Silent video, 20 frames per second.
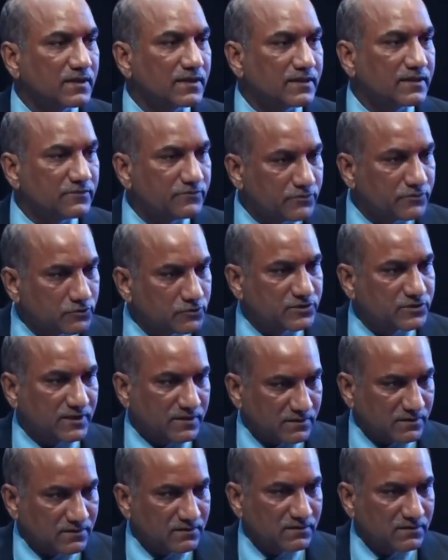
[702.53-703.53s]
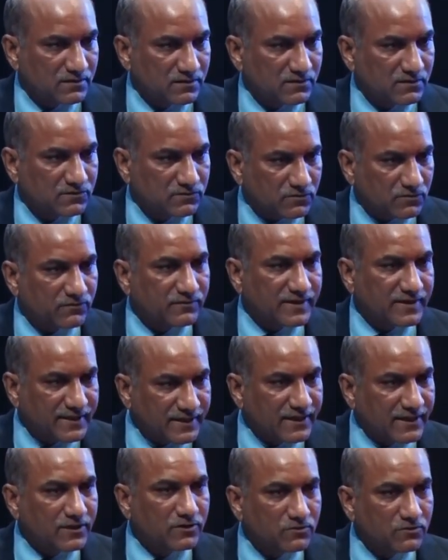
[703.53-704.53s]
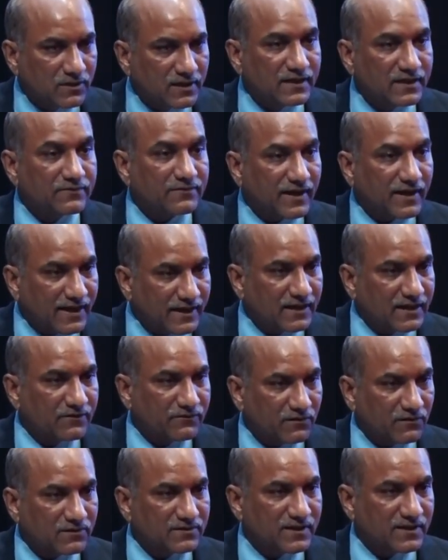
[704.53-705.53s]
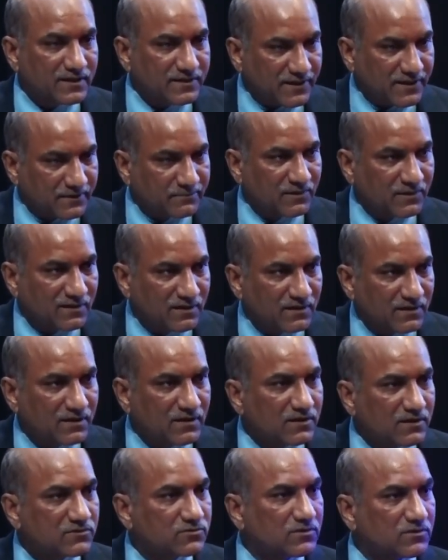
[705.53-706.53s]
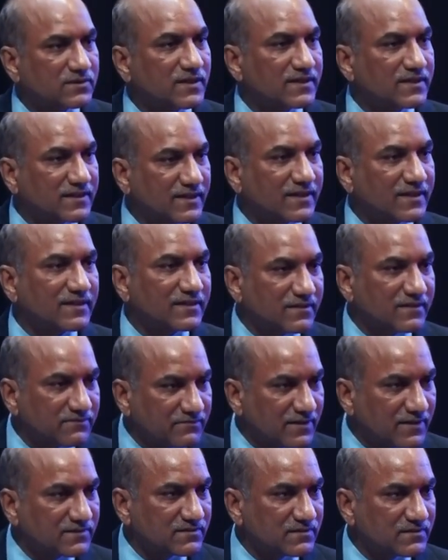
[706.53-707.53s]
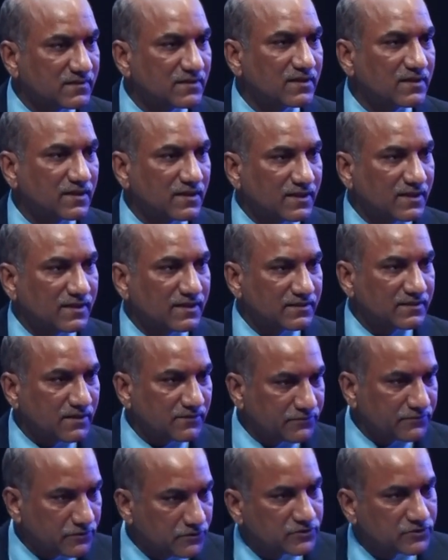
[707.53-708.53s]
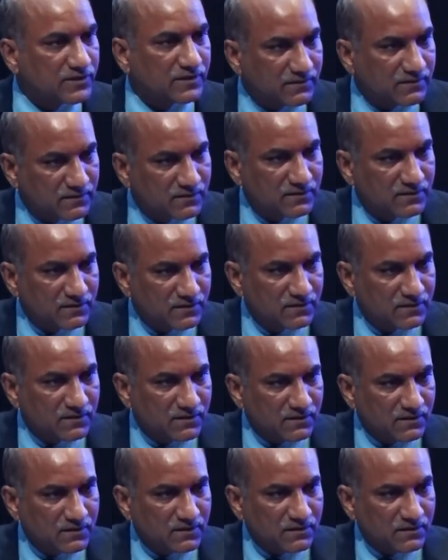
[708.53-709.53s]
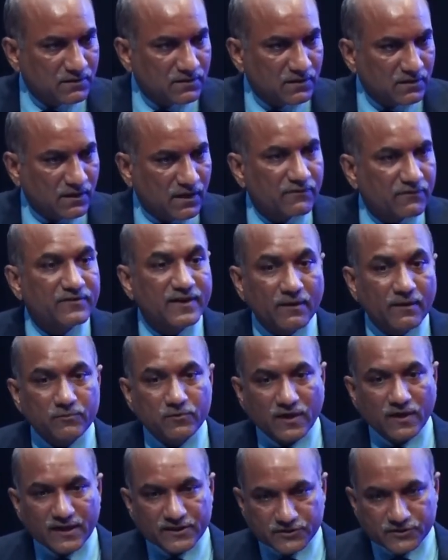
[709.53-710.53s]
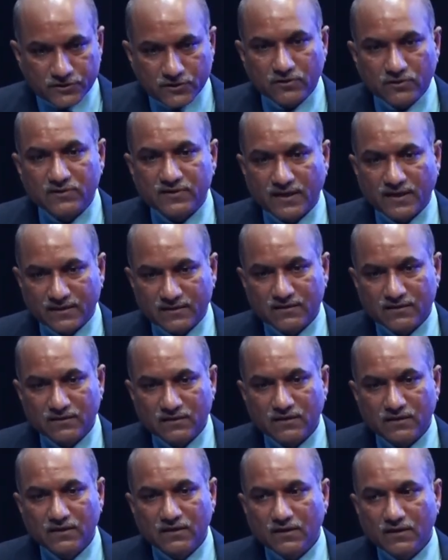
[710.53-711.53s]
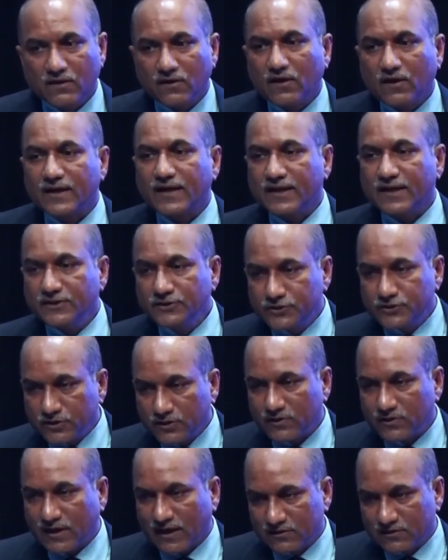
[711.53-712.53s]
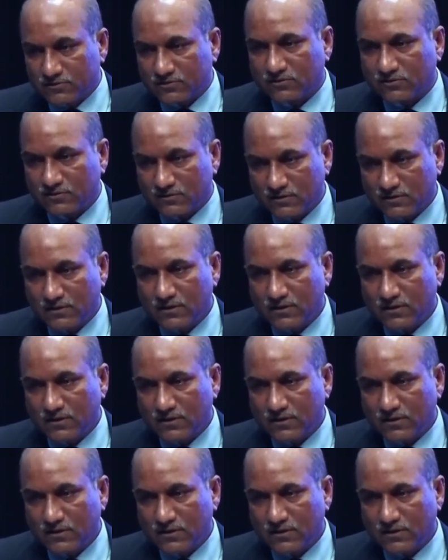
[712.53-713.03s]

in future. So we need to leave enough on their table so that they can invest in the future. And we have to assure that, or ensure also,